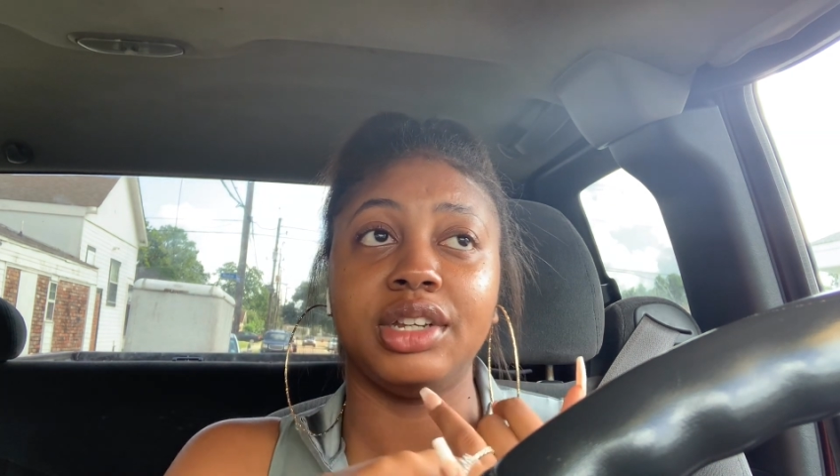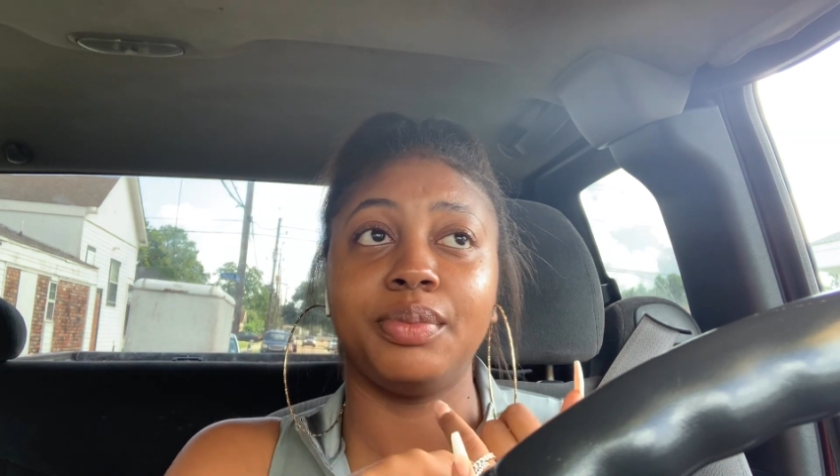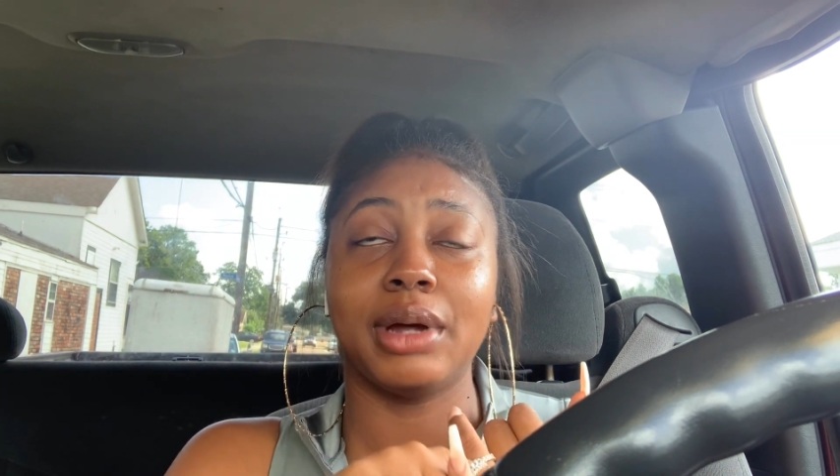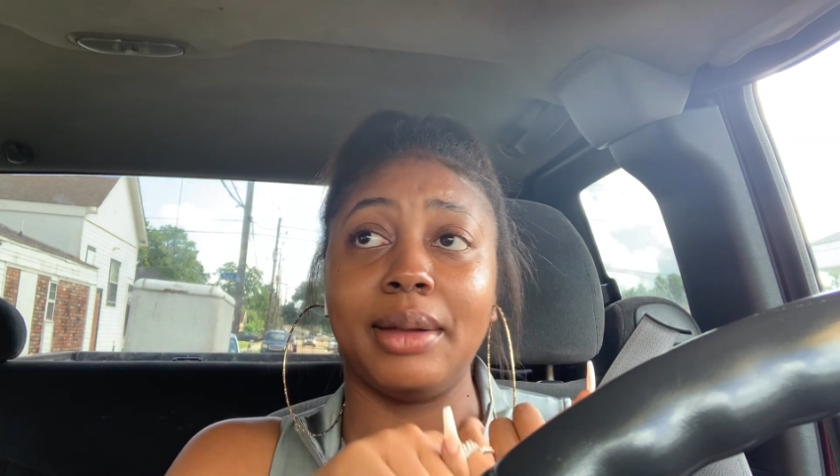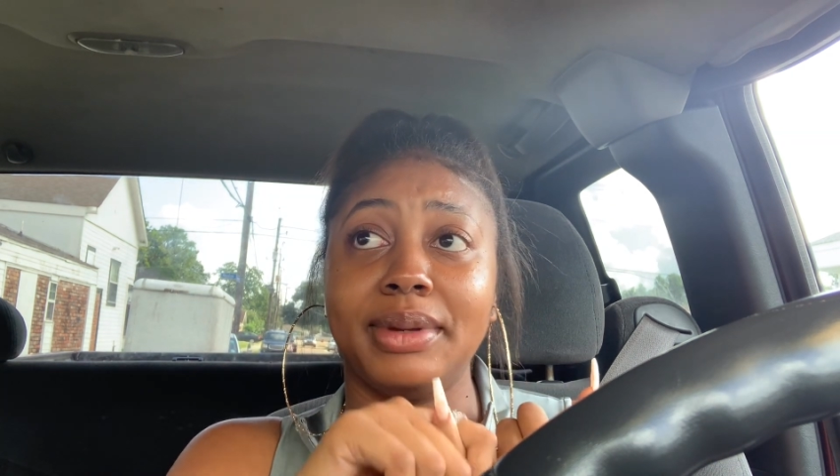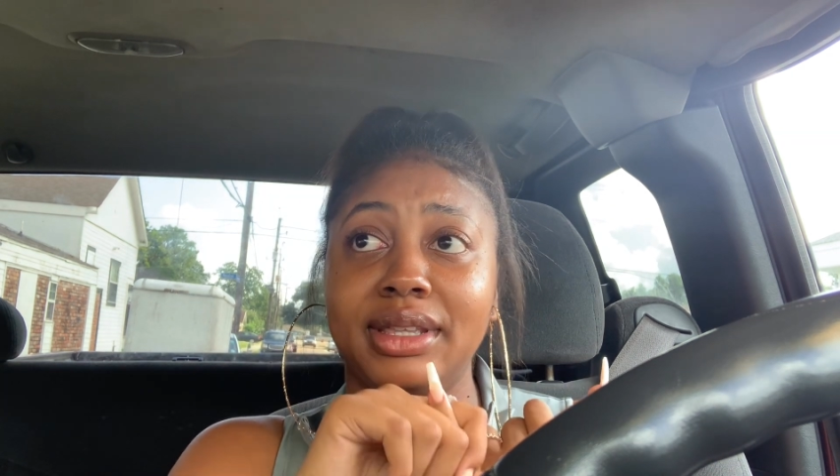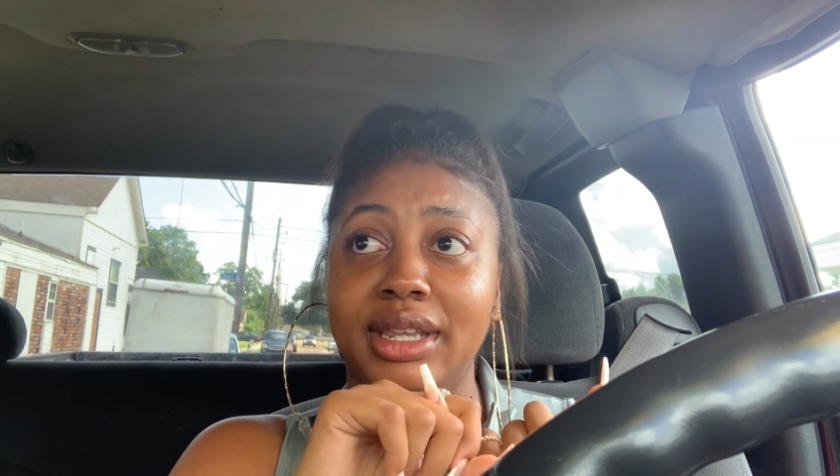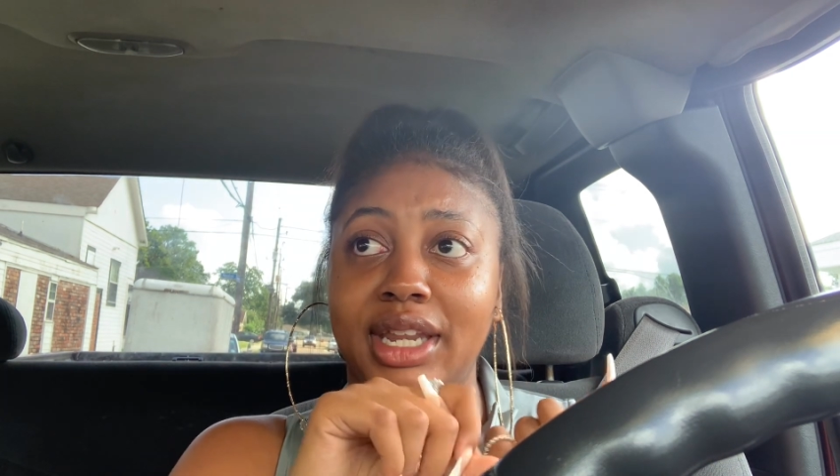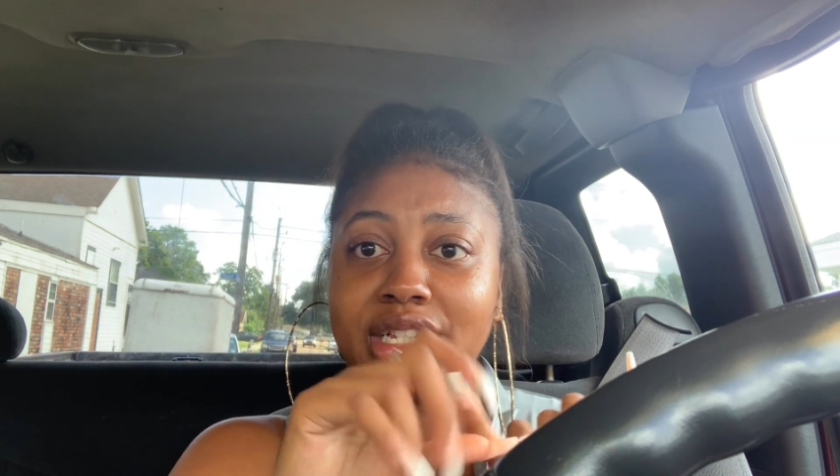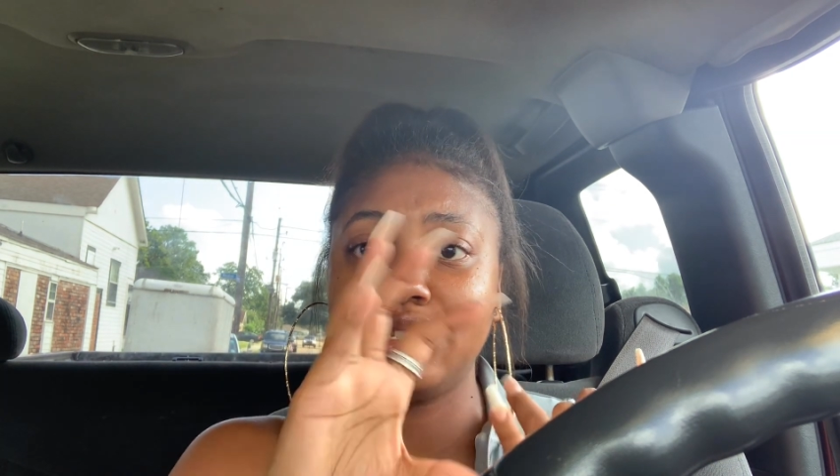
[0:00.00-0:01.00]
probably in the
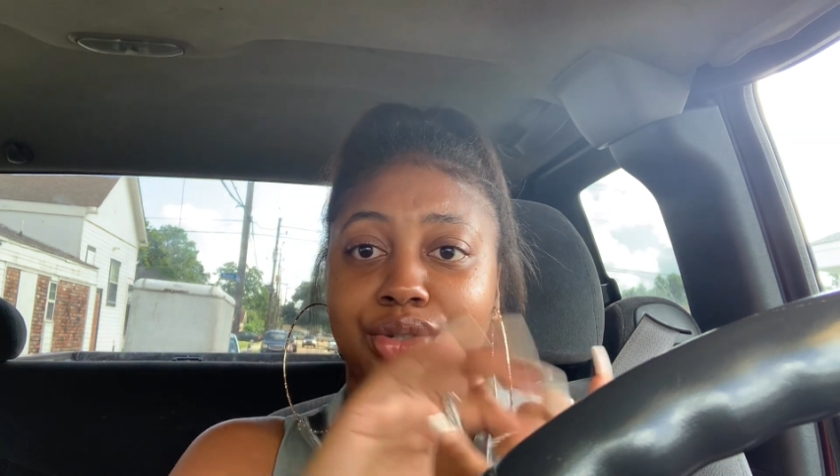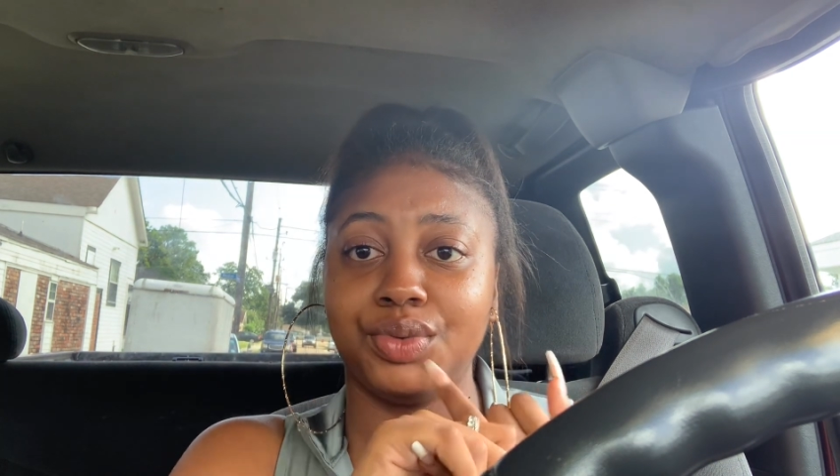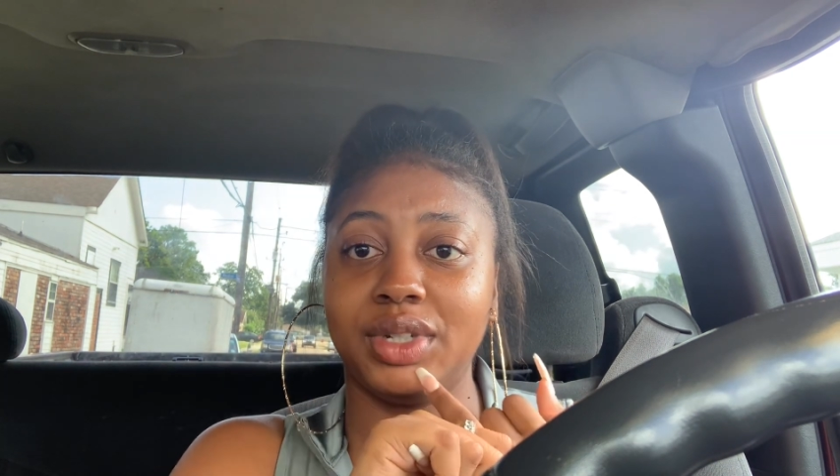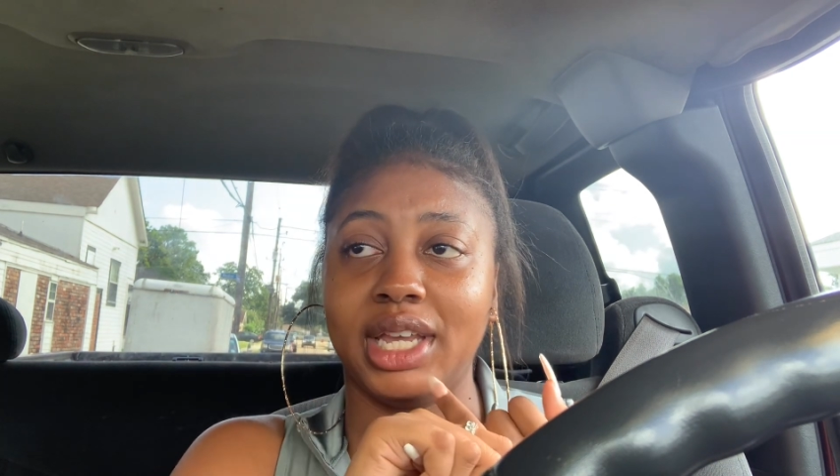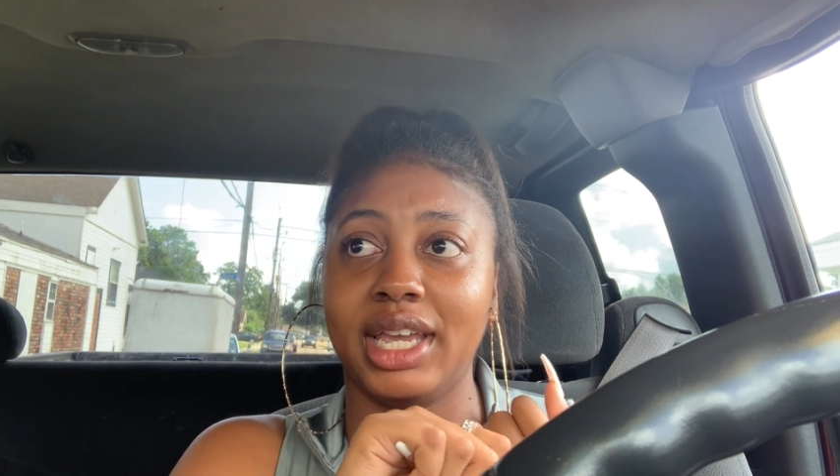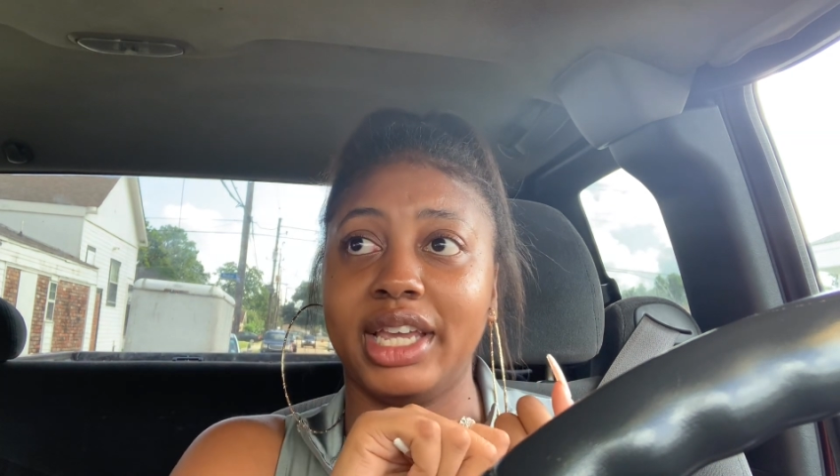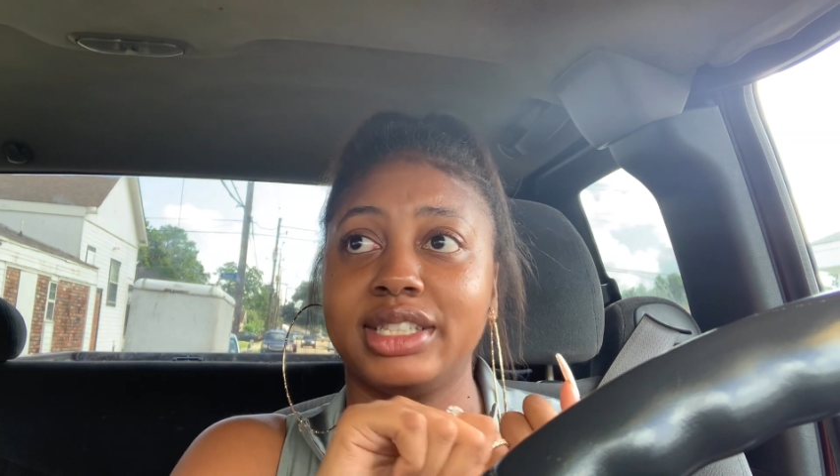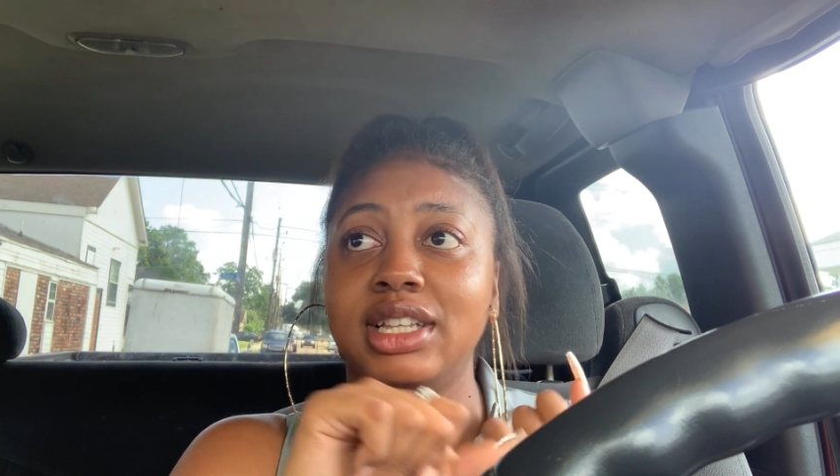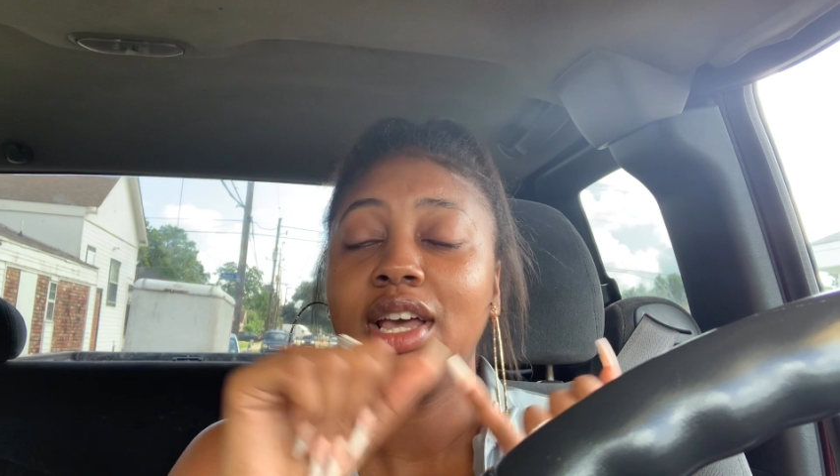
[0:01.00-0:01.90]
next 2 days.